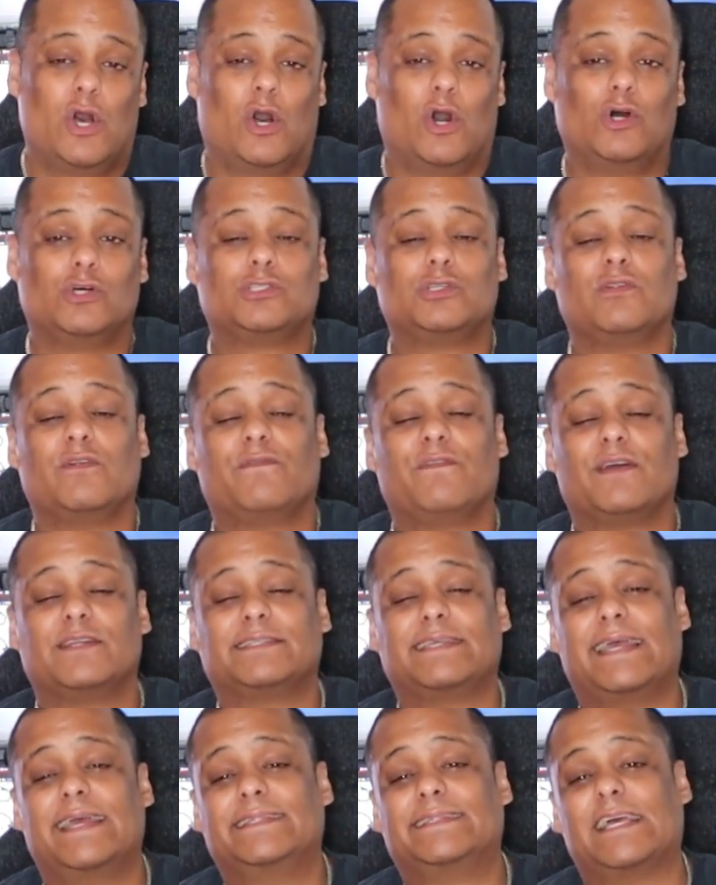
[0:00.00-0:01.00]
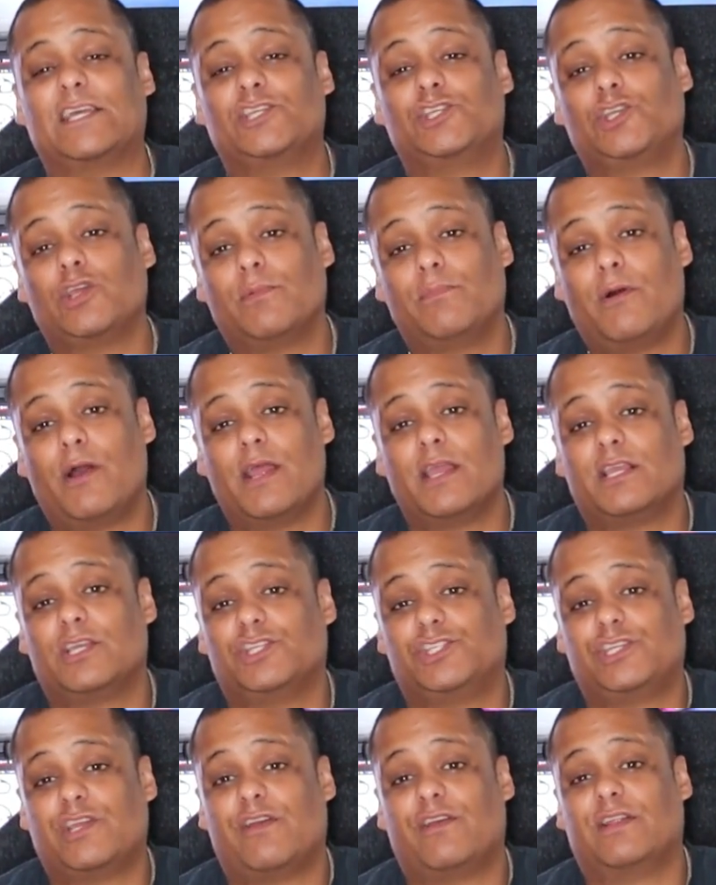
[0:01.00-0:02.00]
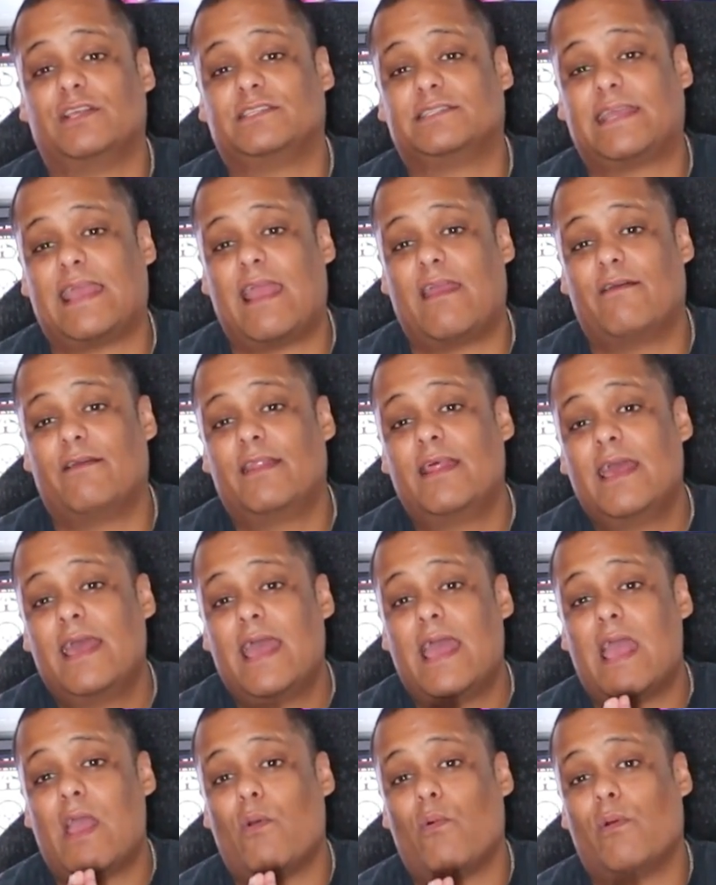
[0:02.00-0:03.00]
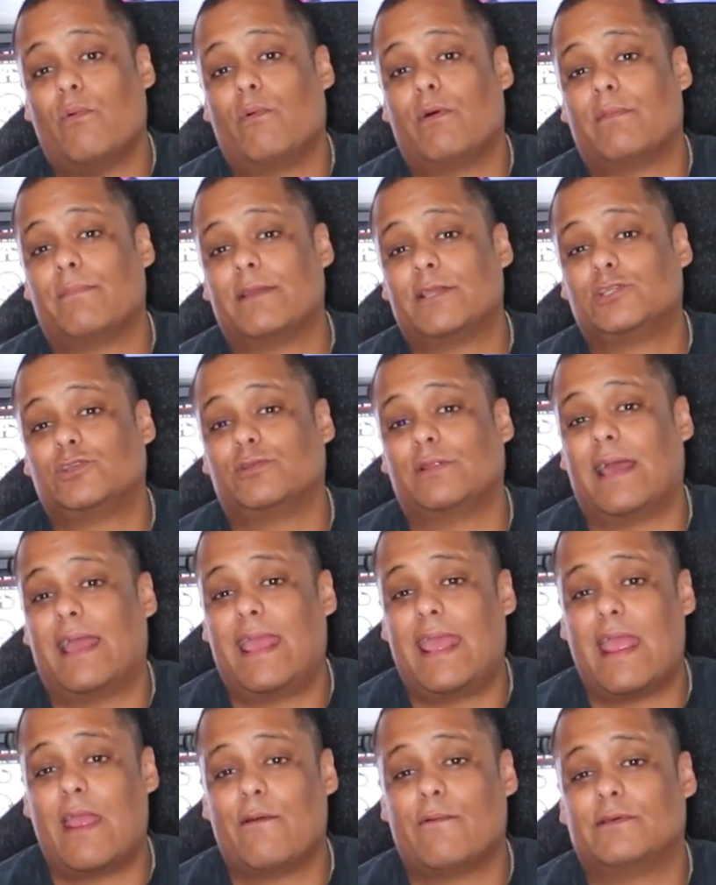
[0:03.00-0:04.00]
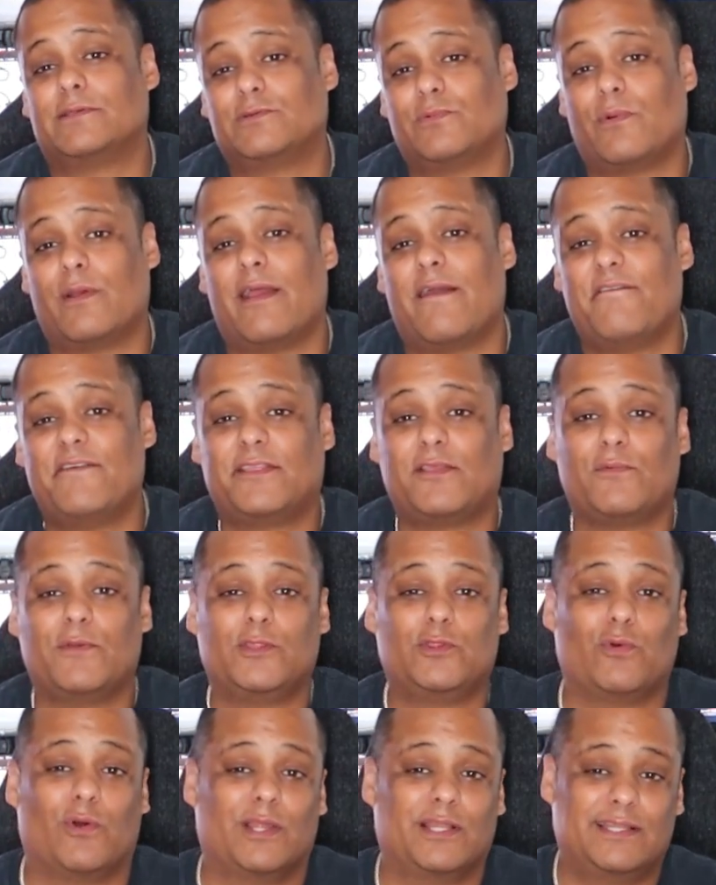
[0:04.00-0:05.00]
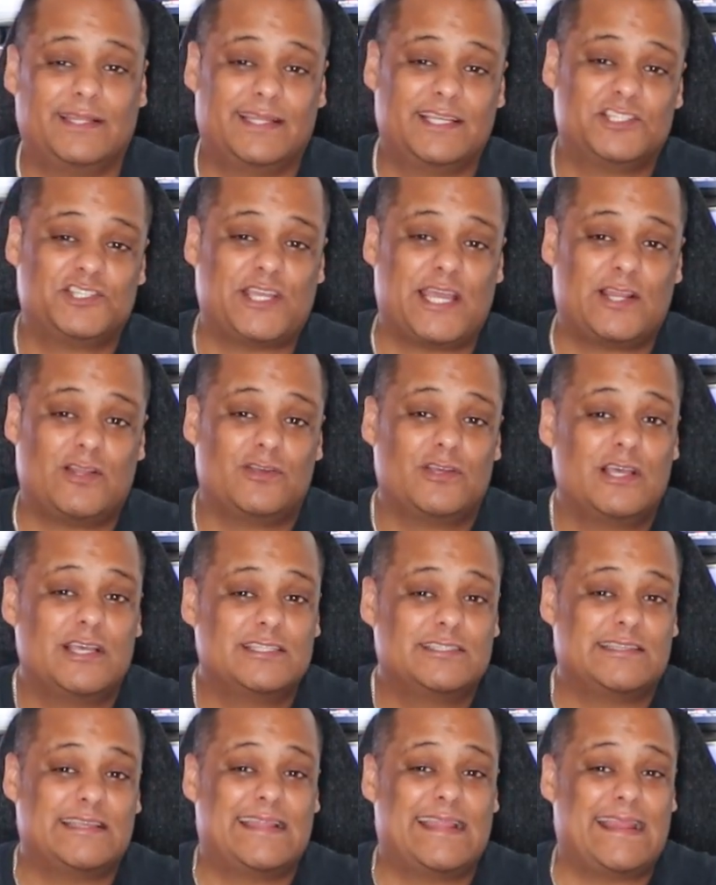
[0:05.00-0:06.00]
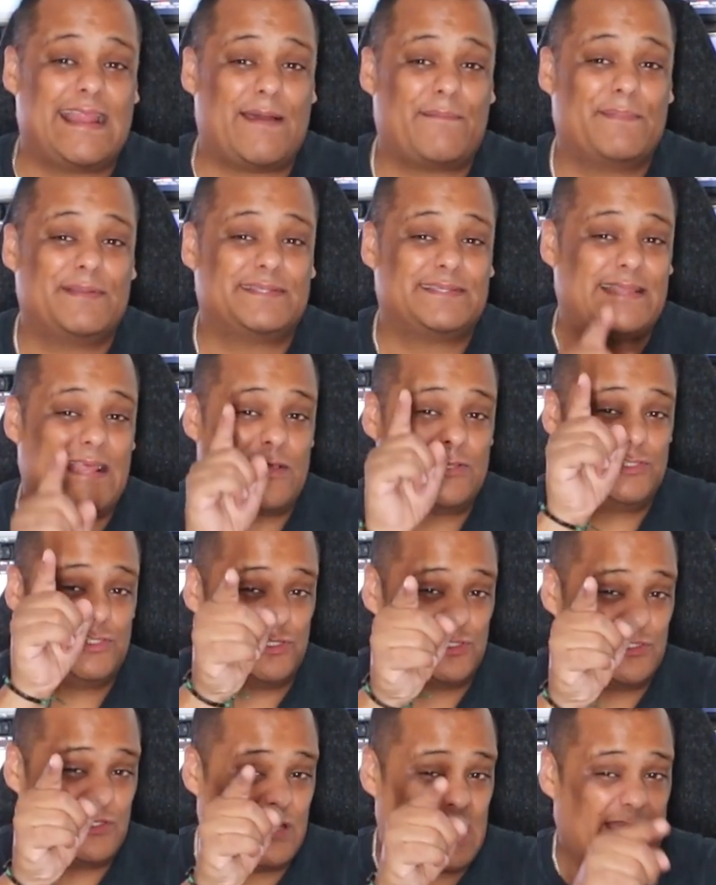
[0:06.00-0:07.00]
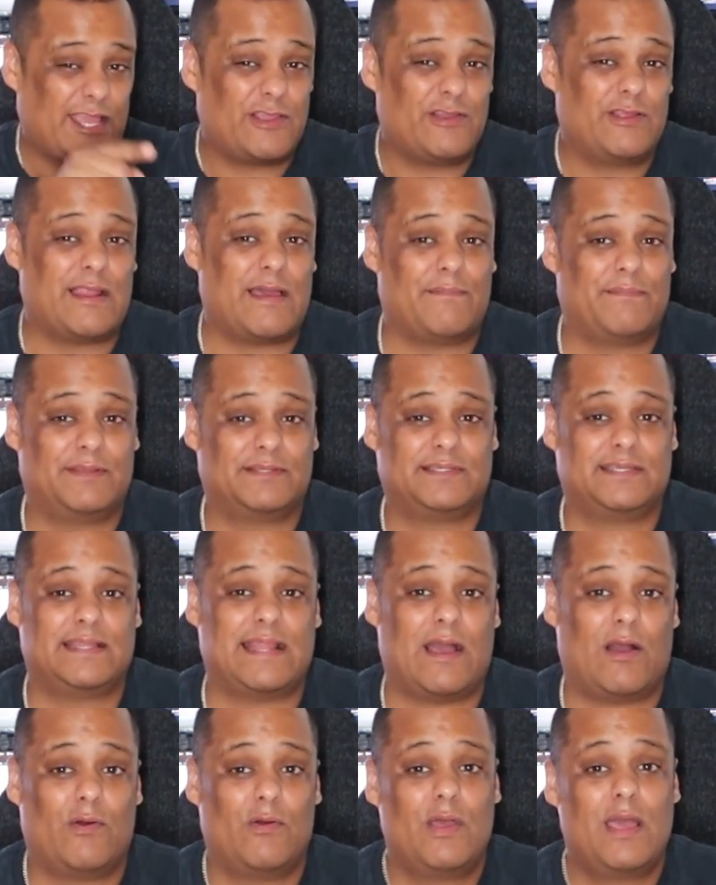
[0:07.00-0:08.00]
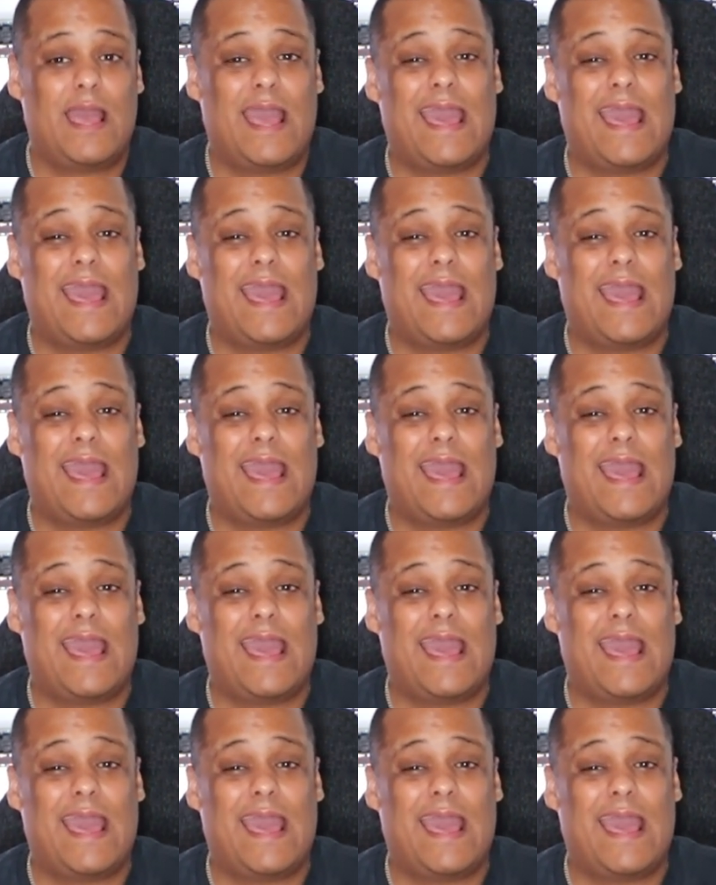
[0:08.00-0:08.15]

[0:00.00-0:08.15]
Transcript: Also, don't forget to hit that share button, because sharing is caring. And we want to make sure that everyone's aware of everything we do on this channel, so they're not missing out, just so like you're not missing out.